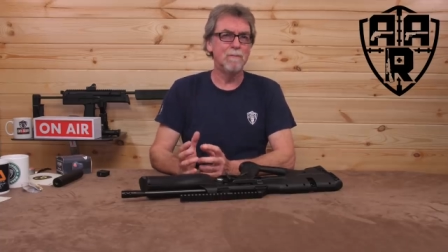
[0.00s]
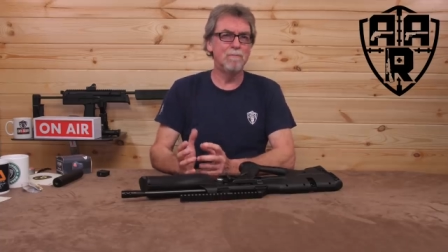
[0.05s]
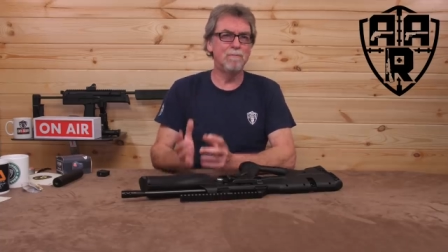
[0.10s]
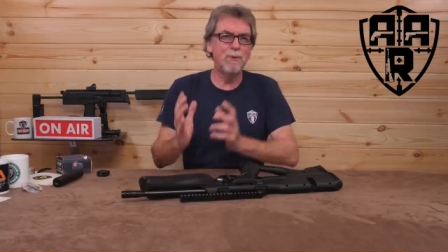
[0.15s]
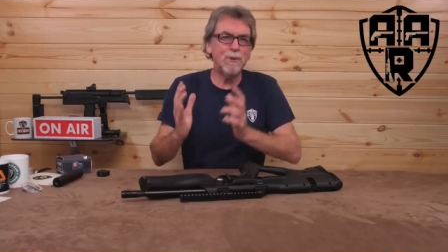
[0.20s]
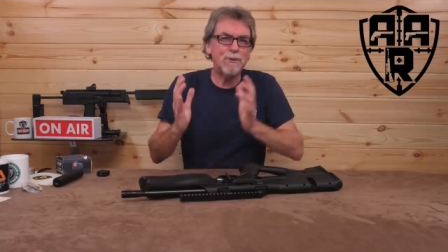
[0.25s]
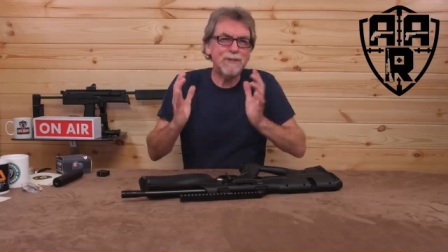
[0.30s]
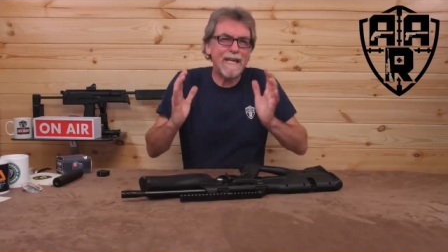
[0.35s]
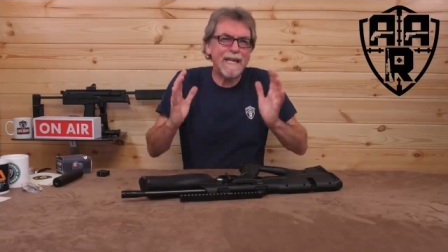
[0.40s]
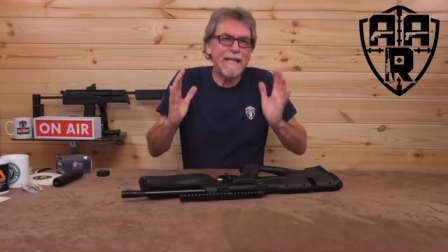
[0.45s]

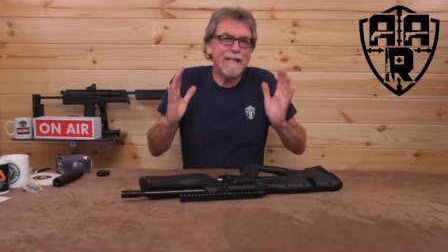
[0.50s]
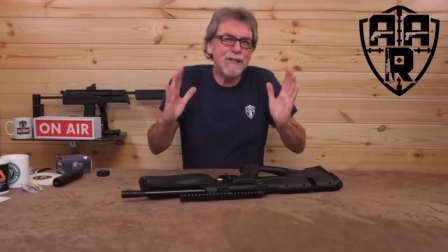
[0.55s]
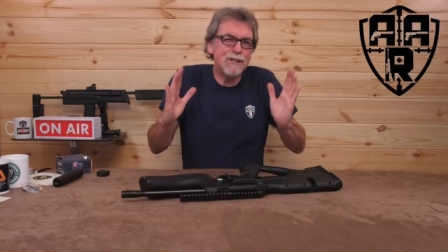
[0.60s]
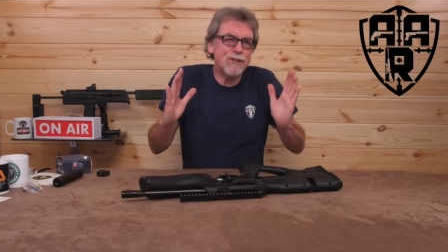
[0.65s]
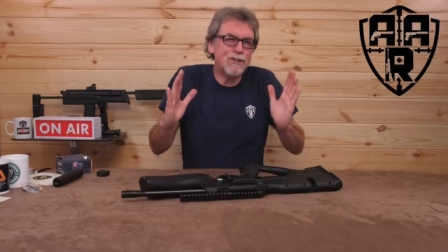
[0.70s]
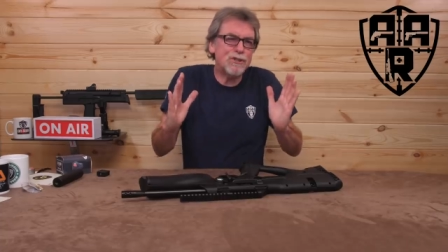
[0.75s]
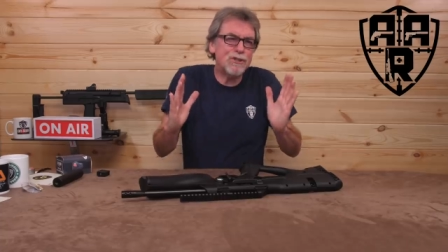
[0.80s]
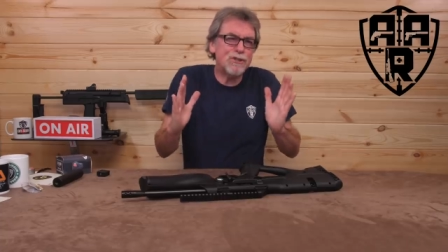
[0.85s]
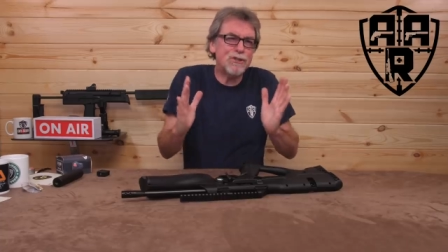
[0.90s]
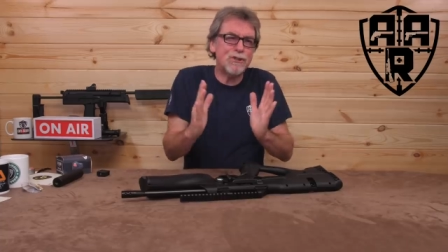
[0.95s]
but in a
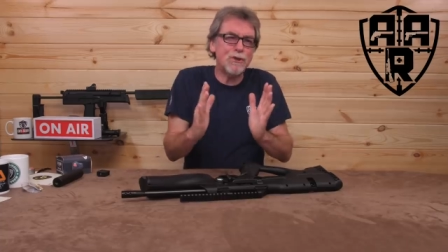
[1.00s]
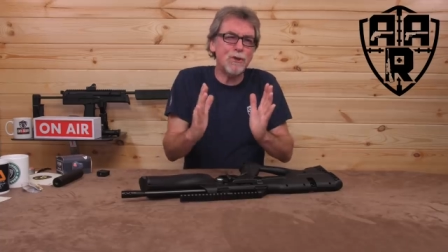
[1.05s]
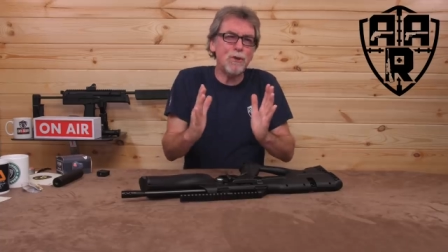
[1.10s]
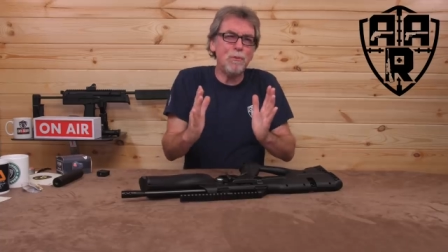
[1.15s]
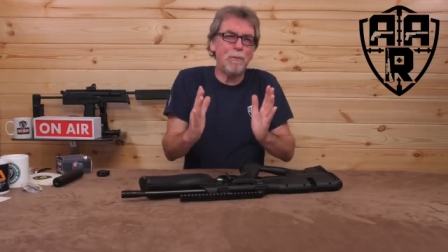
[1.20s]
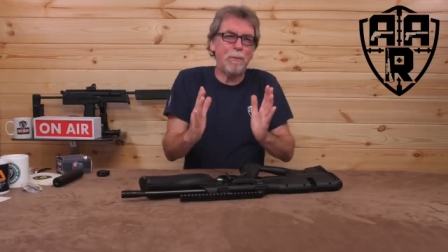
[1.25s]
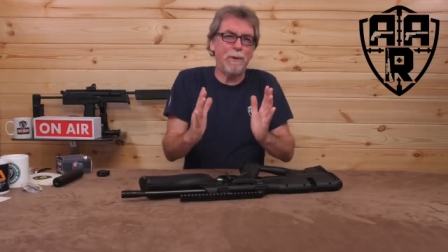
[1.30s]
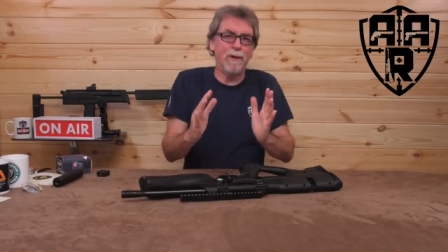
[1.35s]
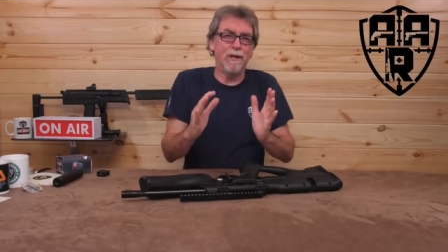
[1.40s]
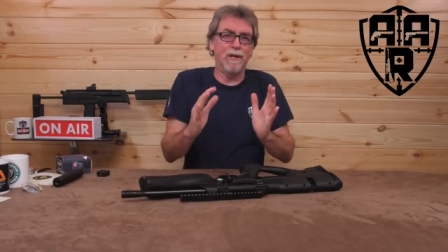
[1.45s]

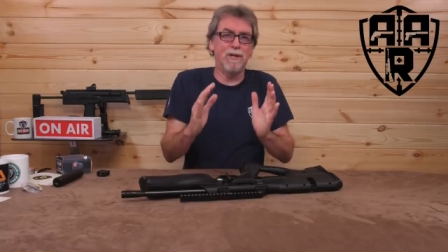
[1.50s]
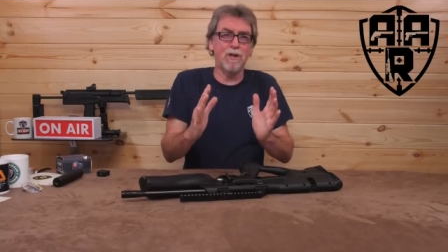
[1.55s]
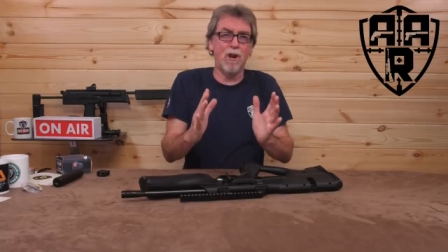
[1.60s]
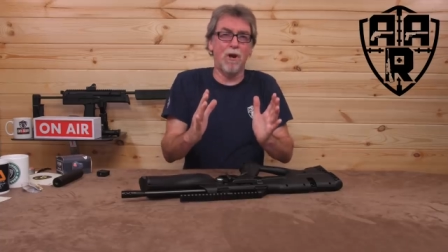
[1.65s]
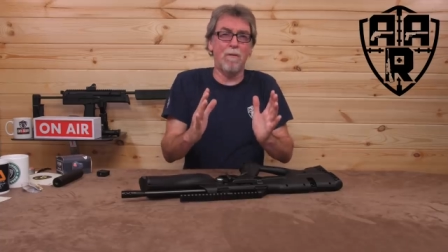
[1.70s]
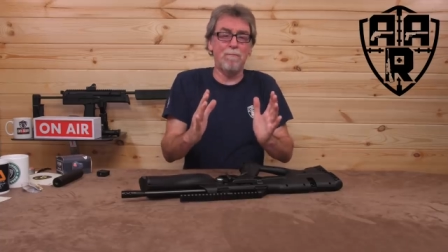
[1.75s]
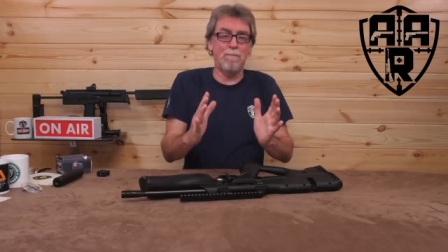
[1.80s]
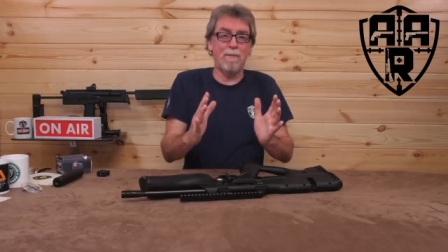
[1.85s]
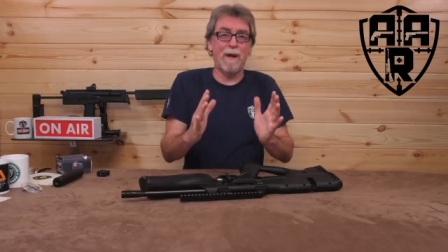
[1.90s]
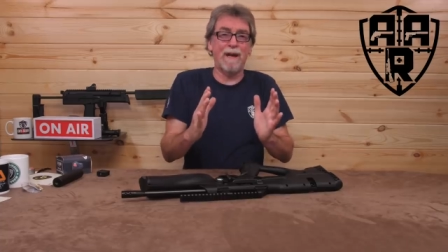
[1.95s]
super
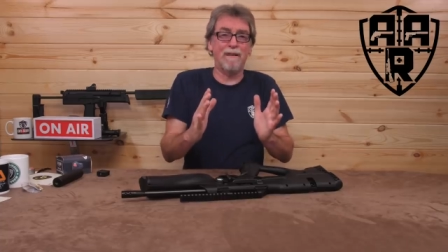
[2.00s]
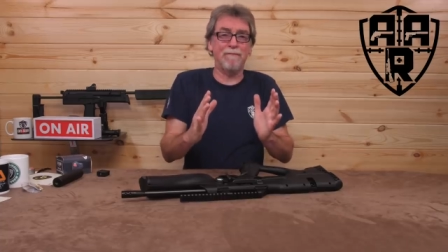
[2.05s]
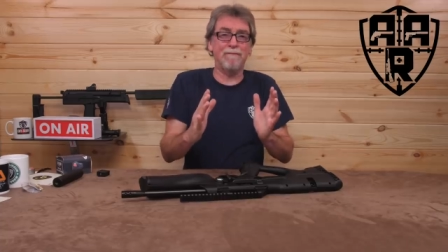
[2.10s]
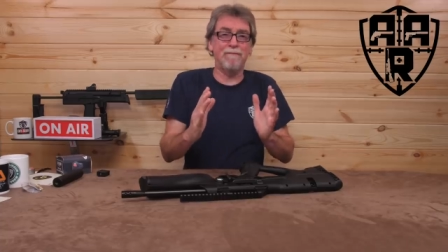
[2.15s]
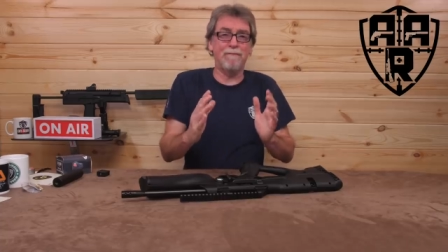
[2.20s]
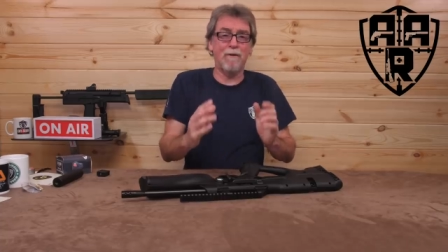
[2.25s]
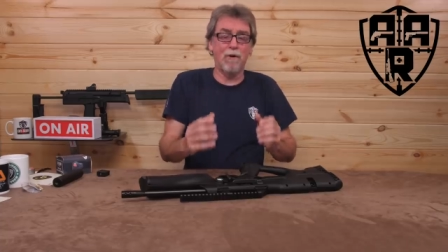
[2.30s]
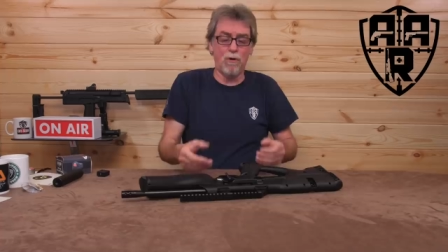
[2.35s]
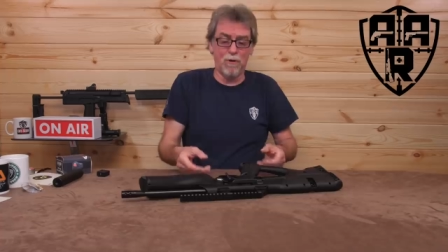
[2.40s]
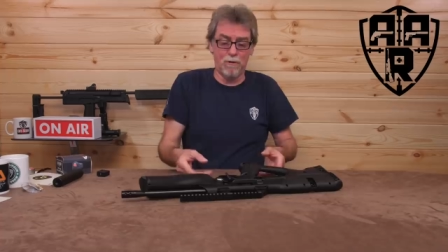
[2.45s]
compact
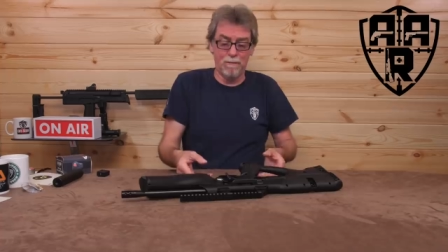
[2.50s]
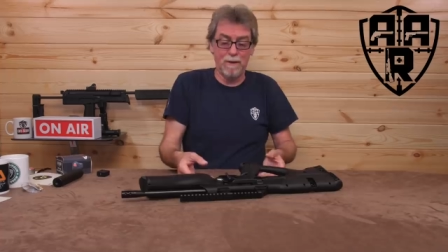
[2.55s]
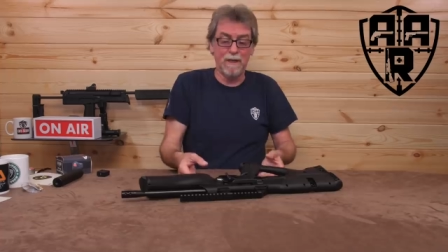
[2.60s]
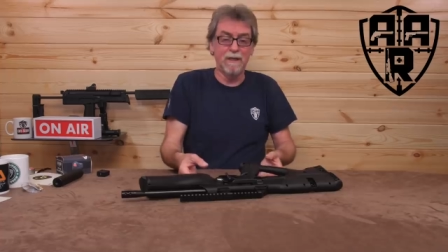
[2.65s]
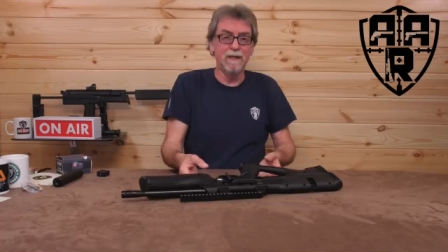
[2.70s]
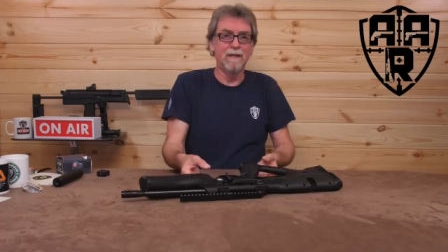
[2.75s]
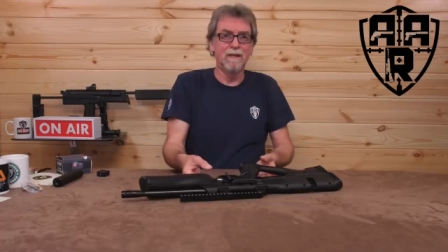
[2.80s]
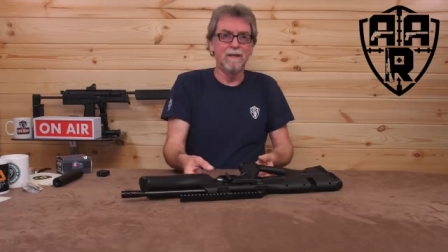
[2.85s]
form.